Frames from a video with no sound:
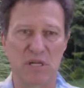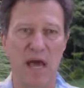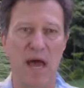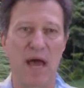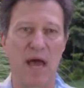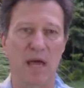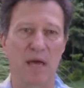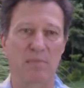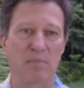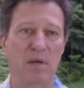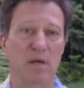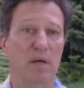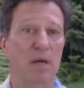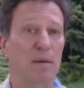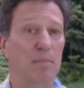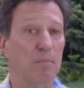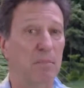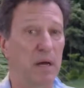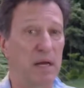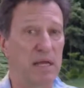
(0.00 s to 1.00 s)
time,
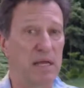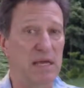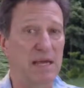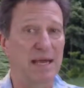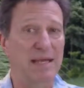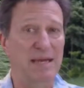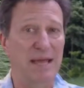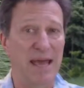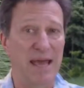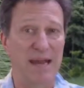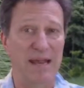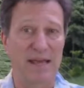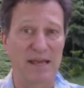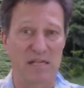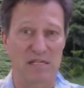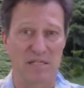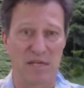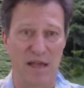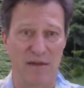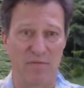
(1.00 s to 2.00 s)
money, and
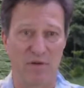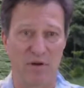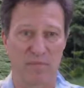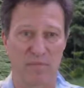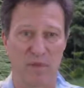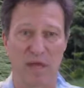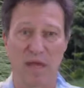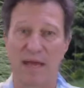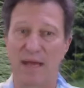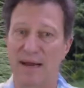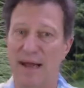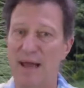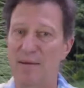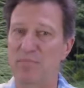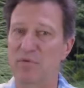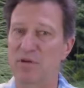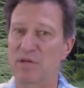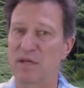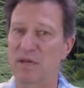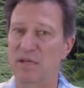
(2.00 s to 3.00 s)
headache saver, and I
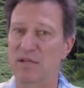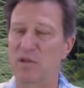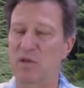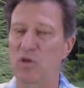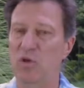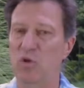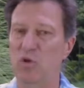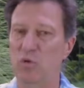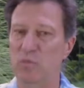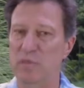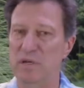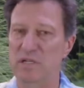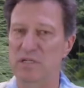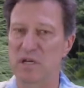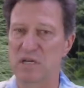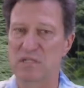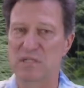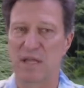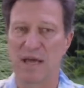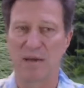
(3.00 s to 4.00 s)
predict you will be
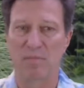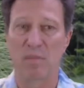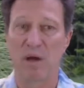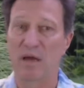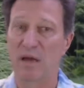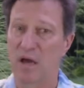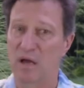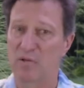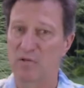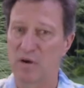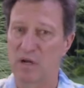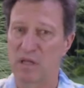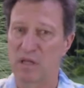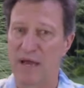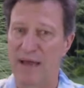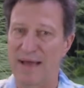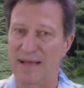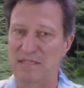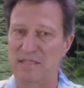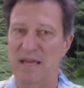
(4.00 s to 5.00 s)
just like my other
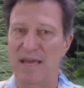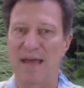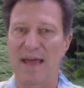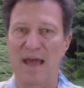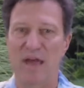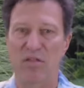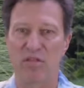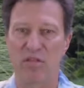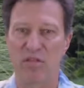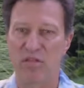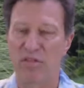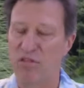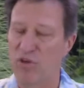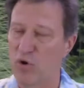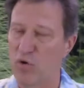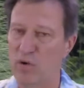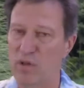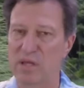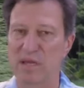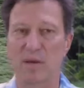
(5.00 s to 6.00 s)
clients and
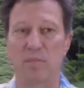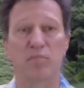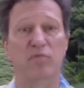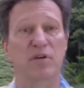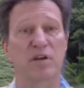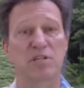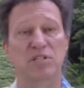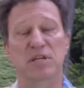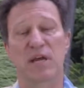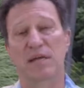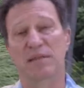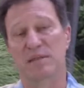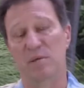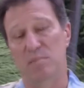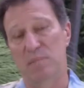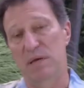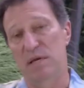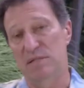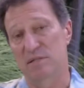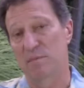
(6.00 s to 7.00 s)
thoroughly appreciate the
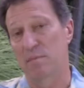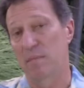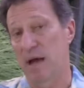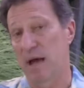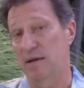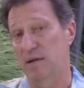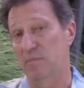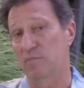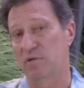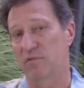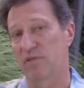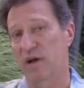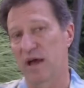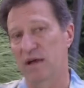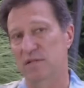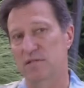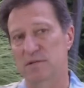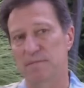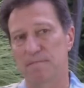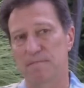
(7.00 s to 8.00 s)
peace of mind it
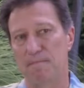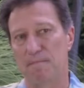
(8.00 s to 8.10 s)
provides.